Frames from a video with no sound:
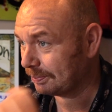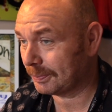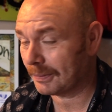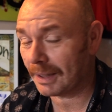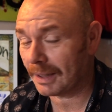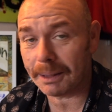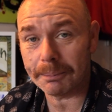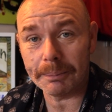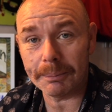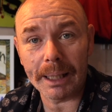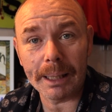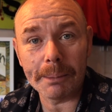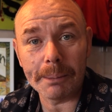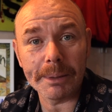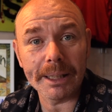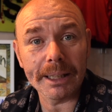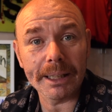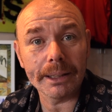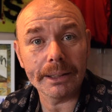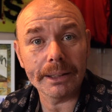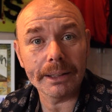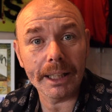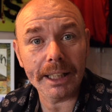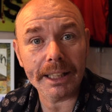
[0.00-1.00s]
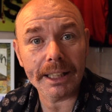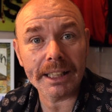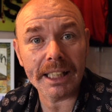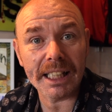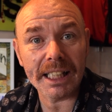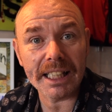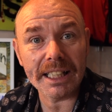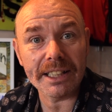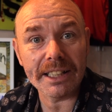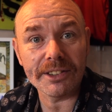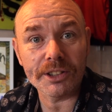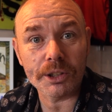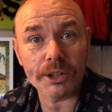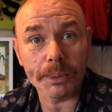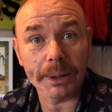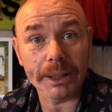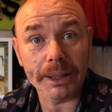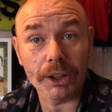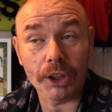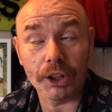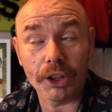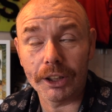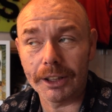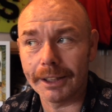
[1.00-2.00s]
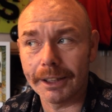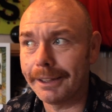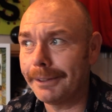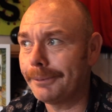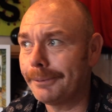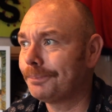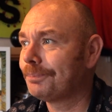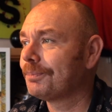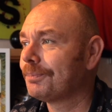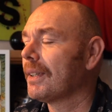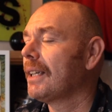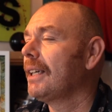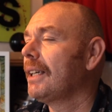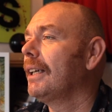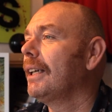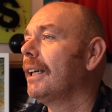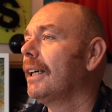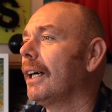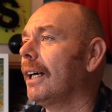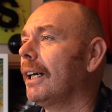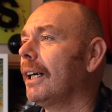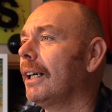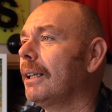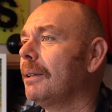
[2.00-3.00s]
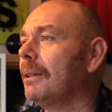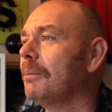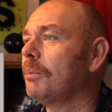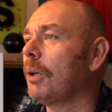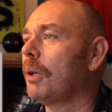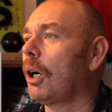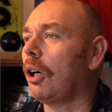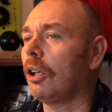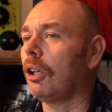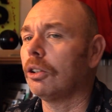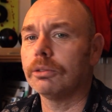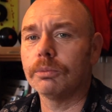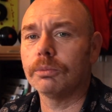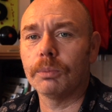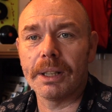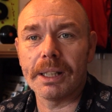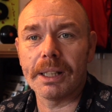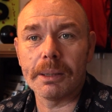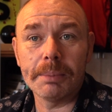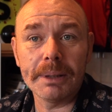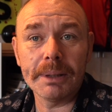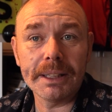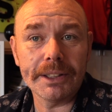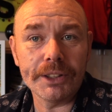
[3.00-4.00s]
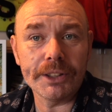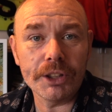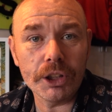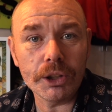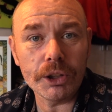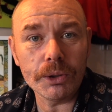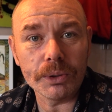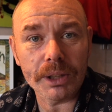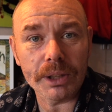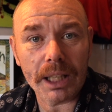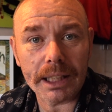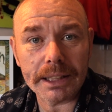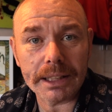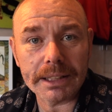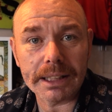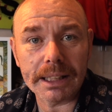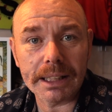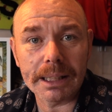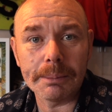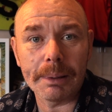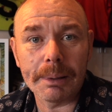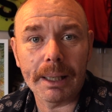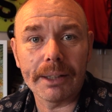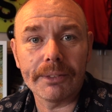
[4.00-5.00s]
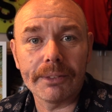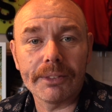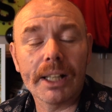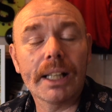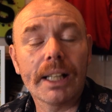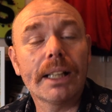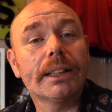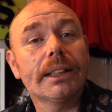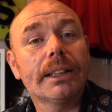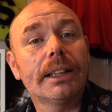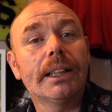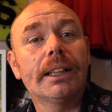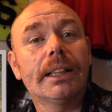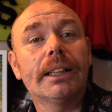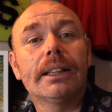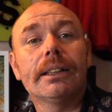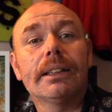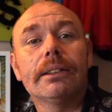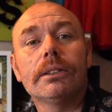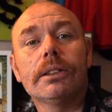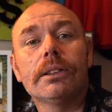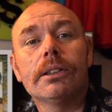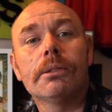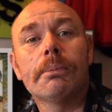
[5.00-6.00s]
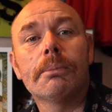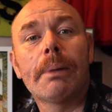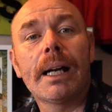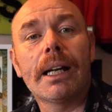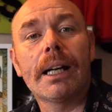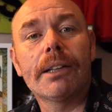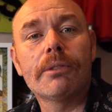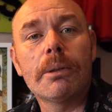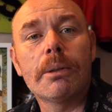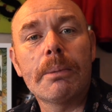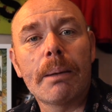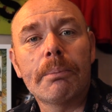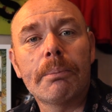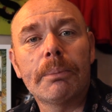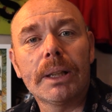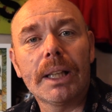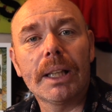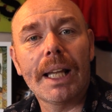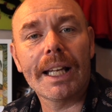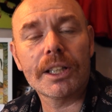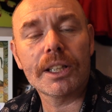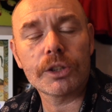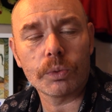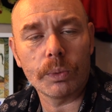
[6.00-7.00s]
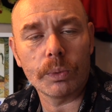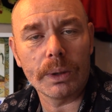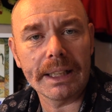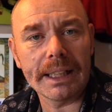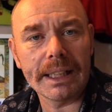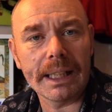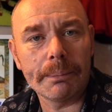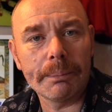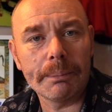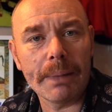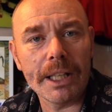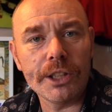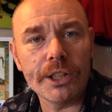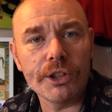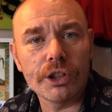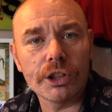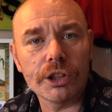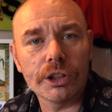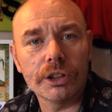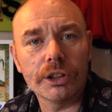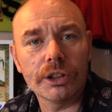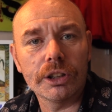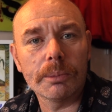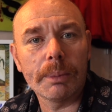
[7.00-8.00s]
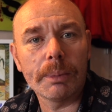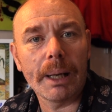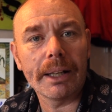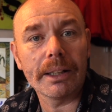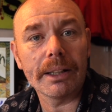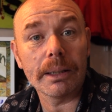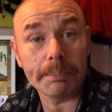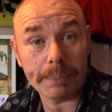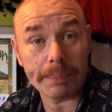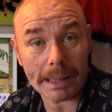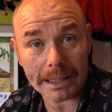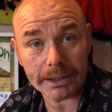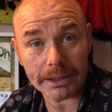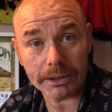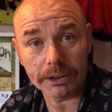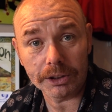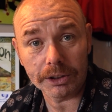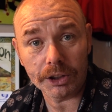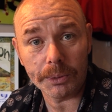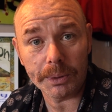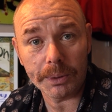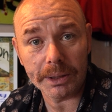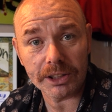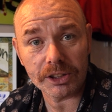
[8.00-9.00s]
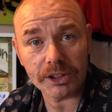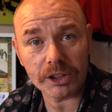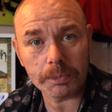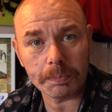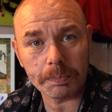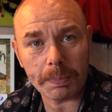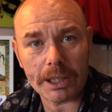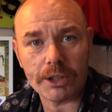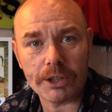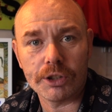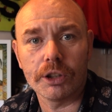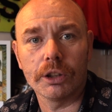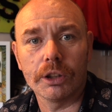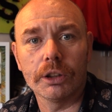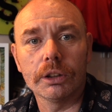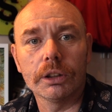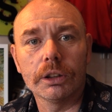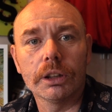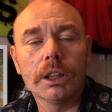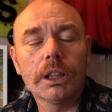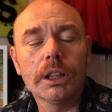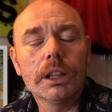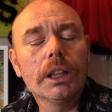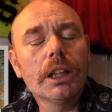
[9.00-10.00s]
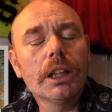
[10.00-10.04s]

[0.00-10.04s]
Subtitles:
That might be a key to it all, eh? With a bit of news, actually, about that. You might remember last week I mentioned about the panel doing a special